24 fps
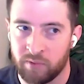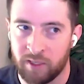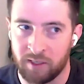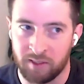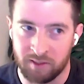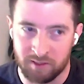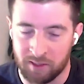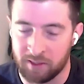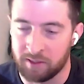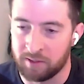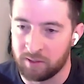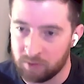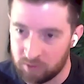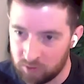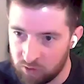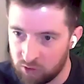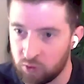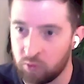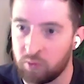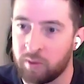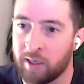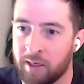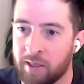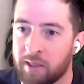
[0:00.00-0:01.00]
data scientists
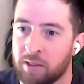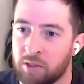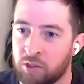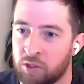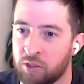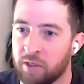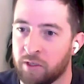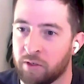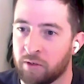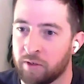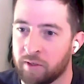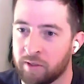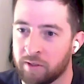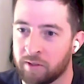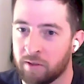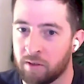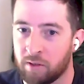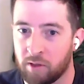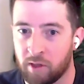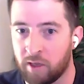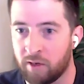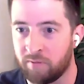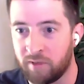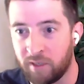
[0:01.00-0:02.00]
do data engineering.
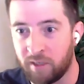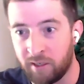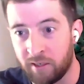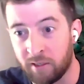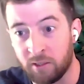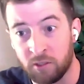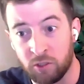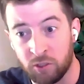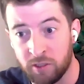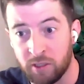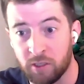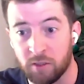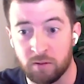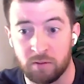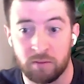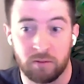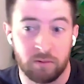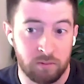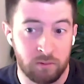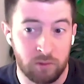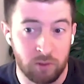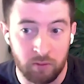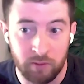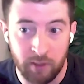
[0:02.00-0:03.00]
A lot of data
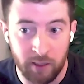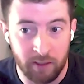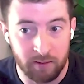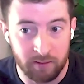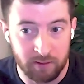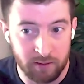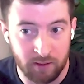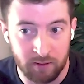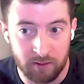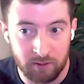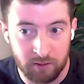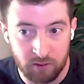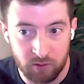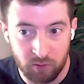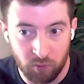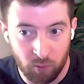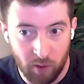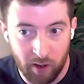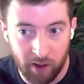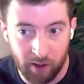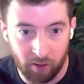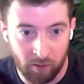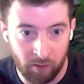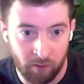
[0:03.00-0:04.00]
engineers do data science as
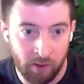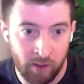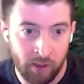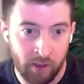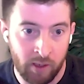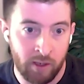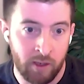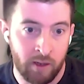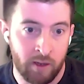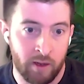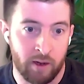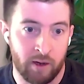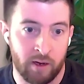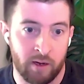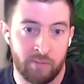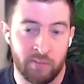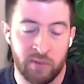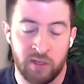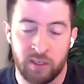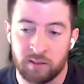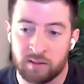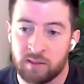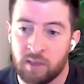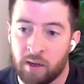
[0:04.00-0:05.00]
well.
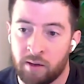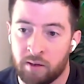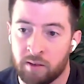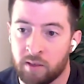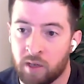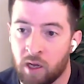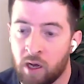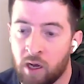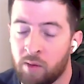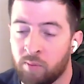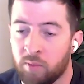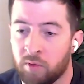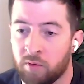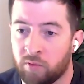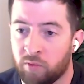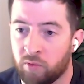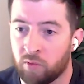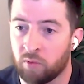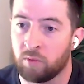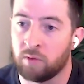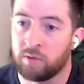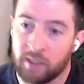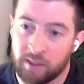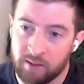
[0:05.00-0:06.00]
Um, and it's not uncommon
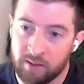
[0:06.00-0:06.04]
for